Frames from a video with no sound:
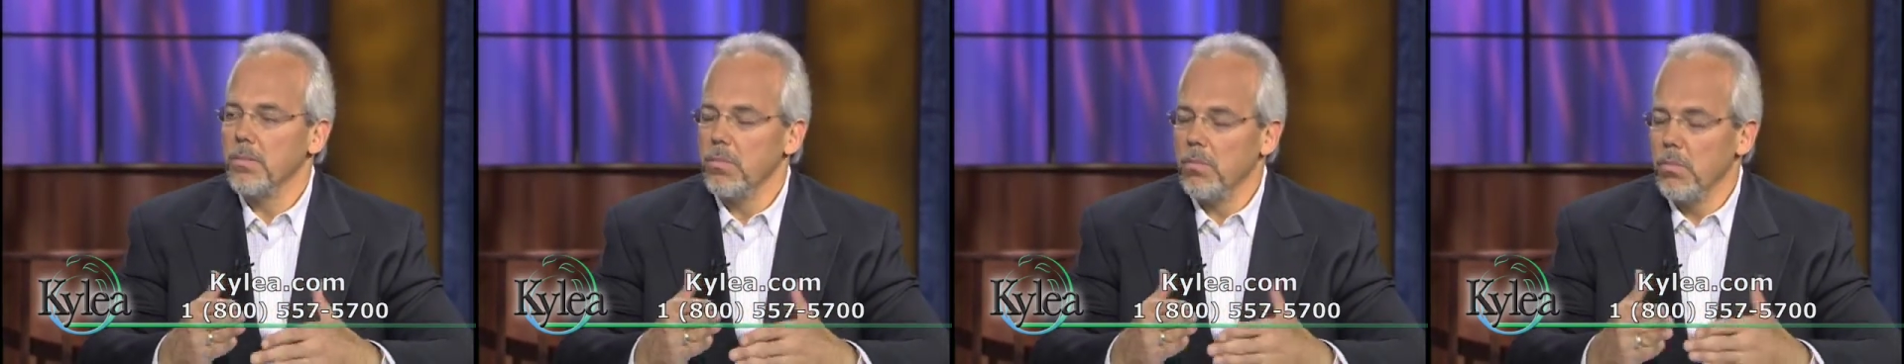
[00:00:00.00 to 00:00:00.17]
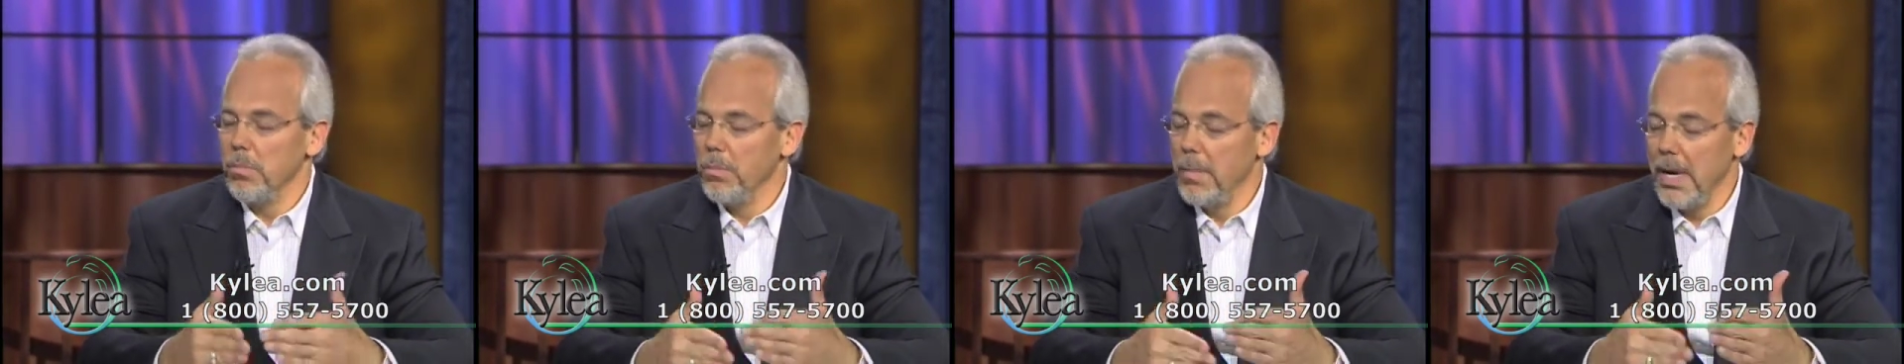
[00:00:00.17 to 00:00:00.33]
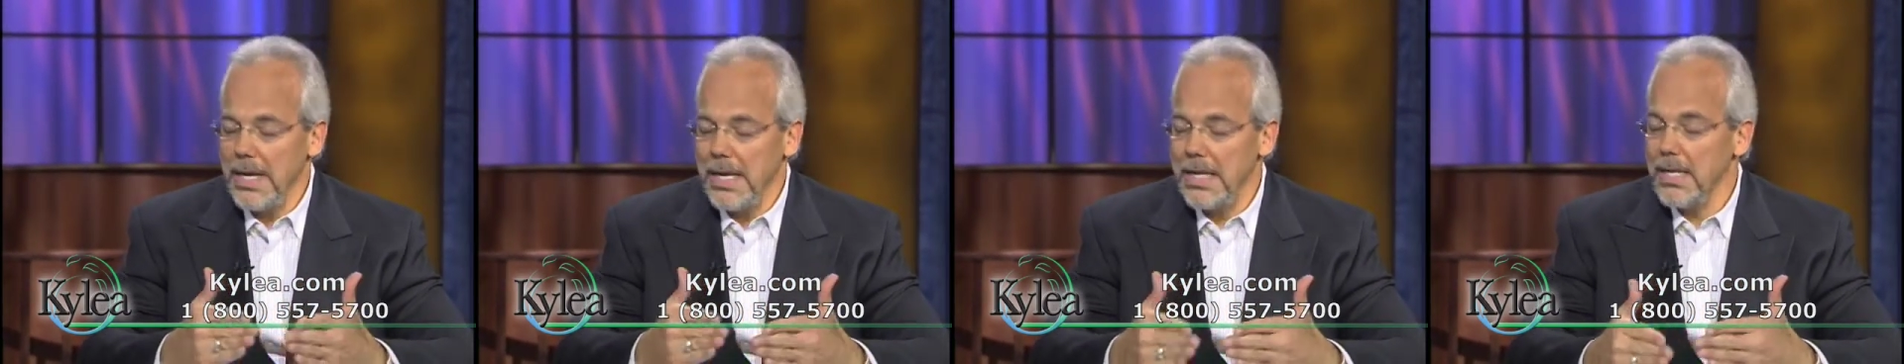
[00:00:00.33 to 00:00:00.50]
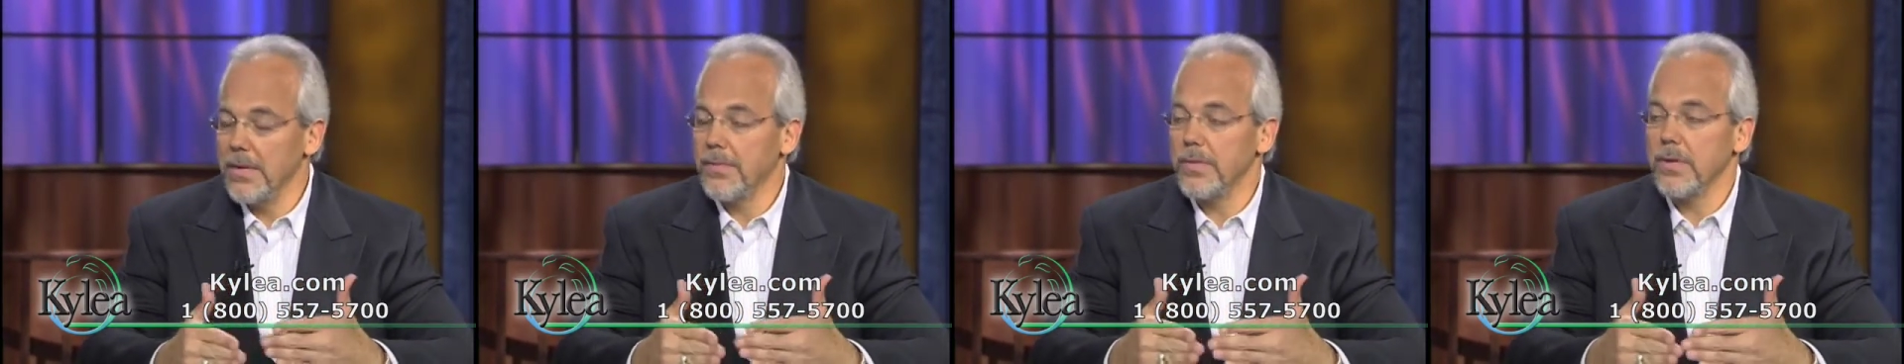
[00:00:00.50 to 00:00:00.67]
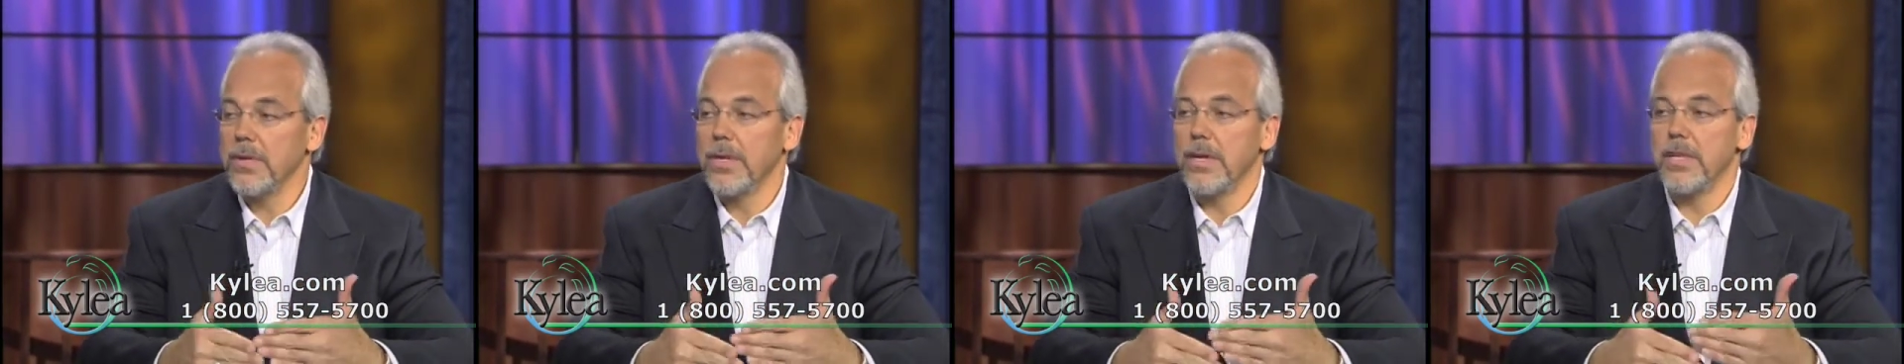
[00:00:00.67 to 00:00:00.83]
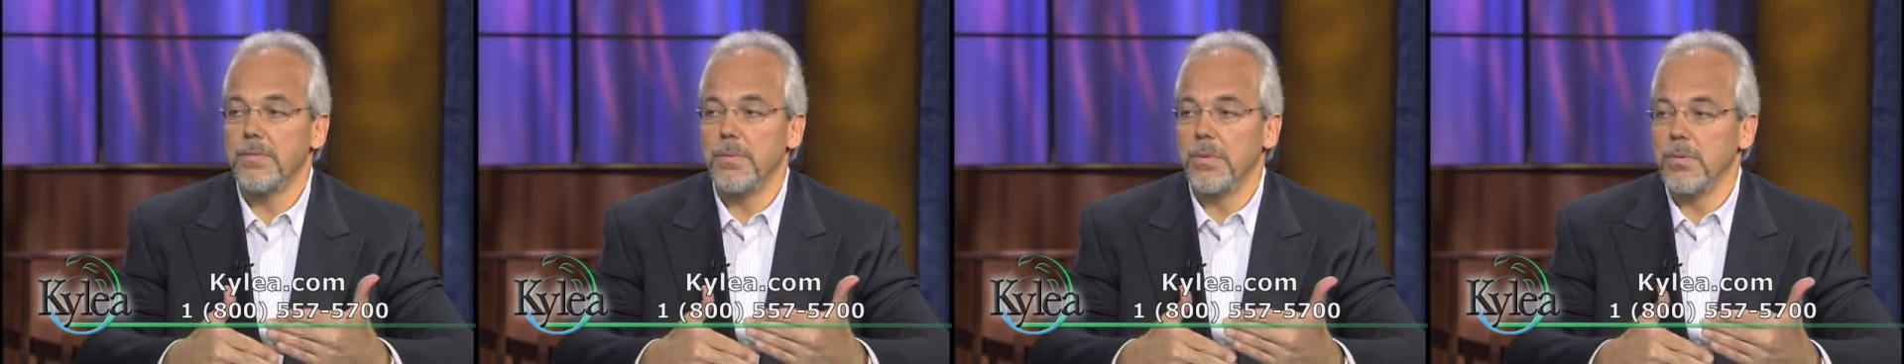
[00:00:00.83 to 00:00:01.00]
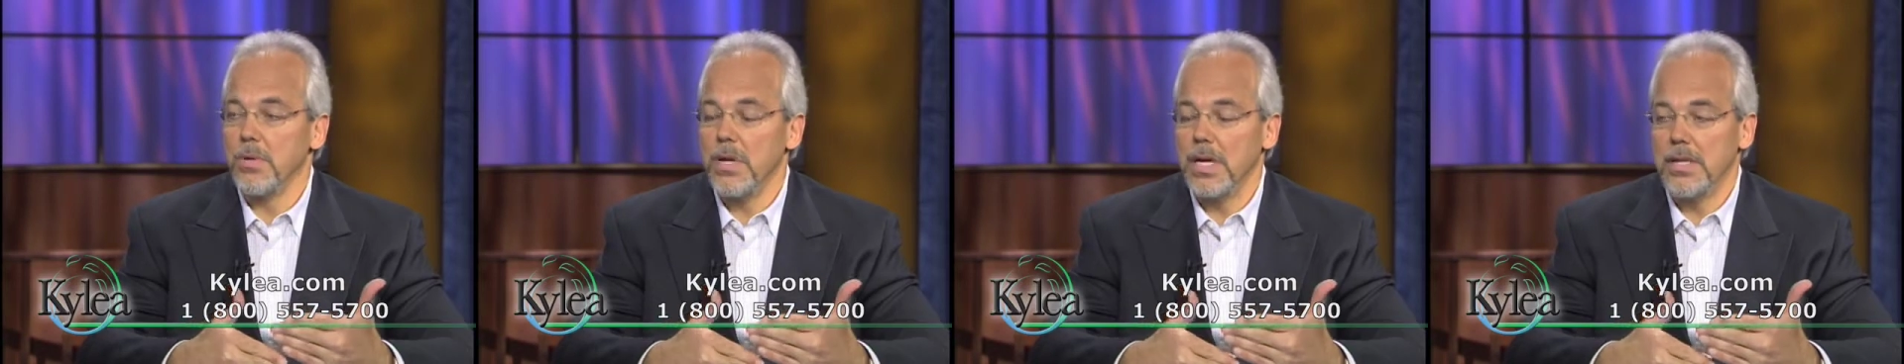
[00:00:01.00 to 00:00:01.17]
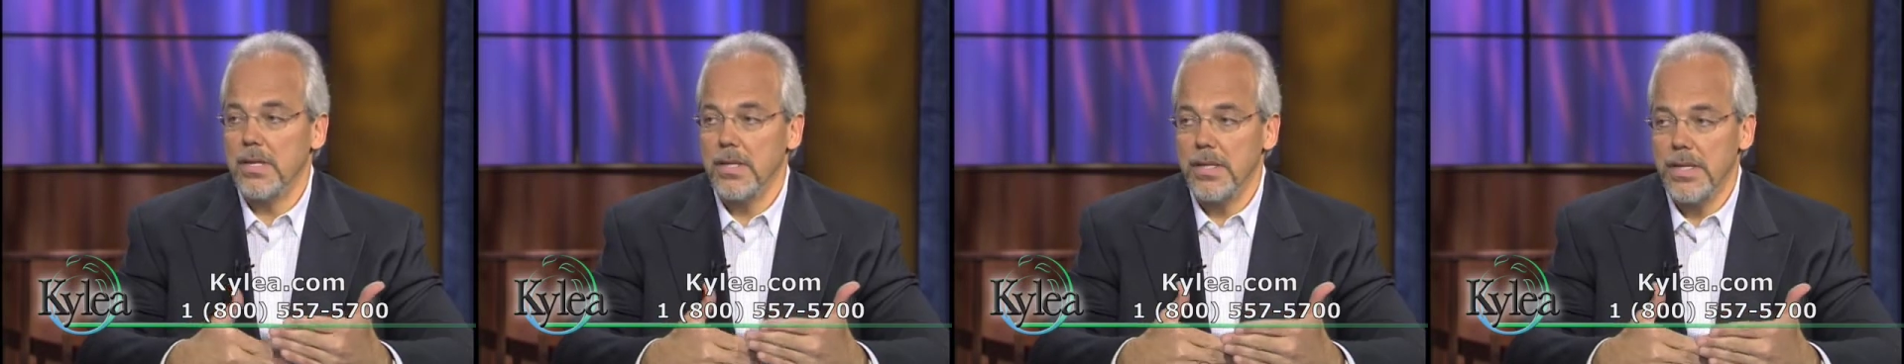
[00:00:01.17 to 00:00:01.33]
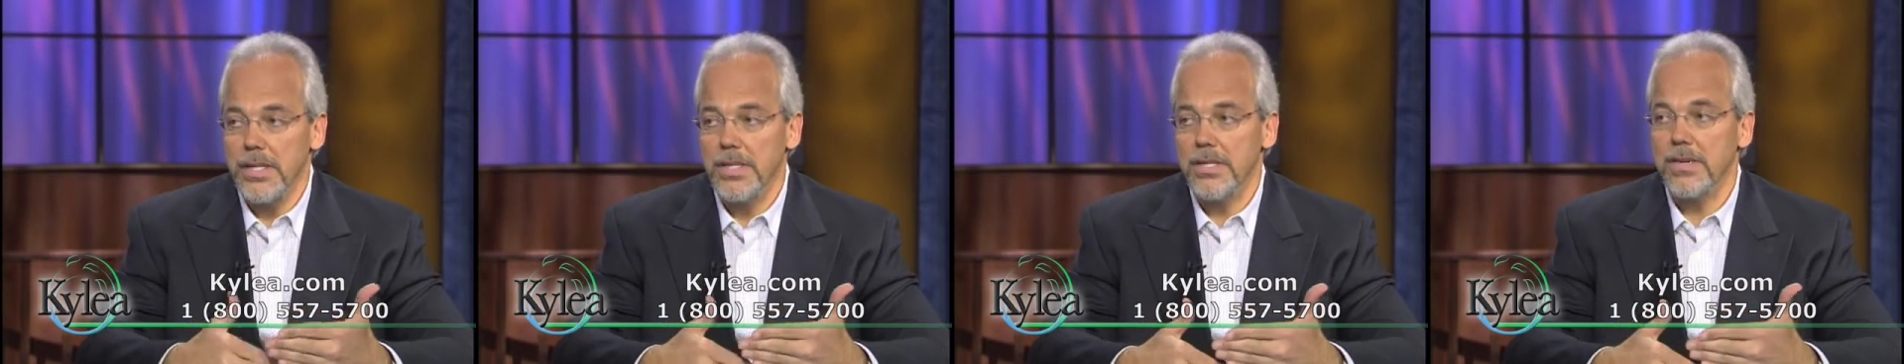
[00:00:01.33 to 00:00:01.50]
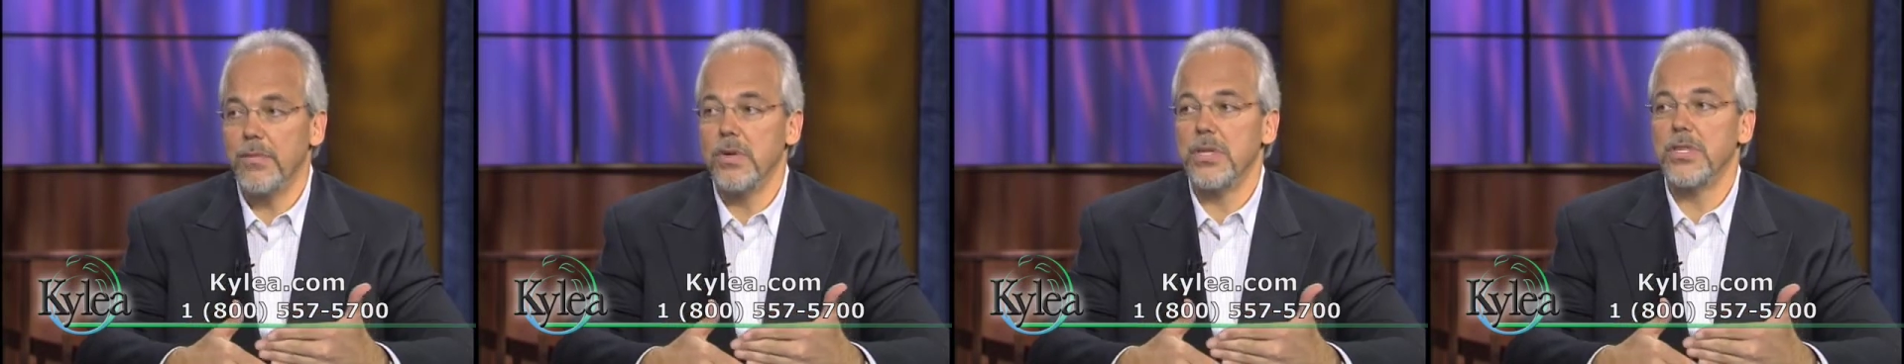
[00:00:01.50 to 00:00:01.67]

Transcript: many different things, but not the least